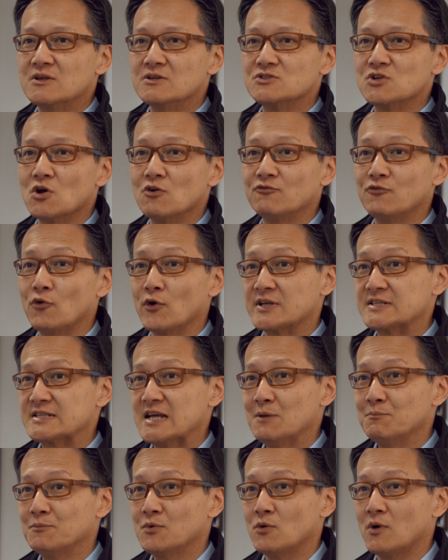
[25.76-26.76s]
So for
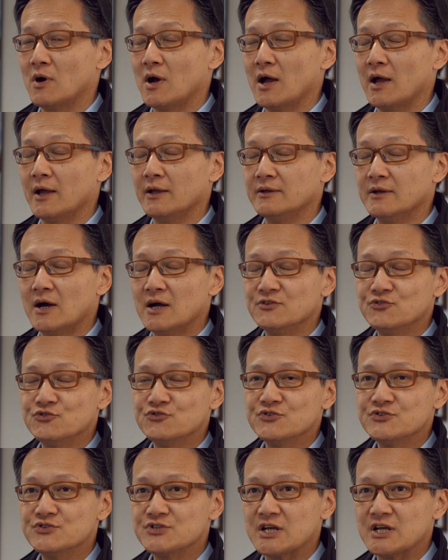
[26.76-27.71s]
example, a nitrogen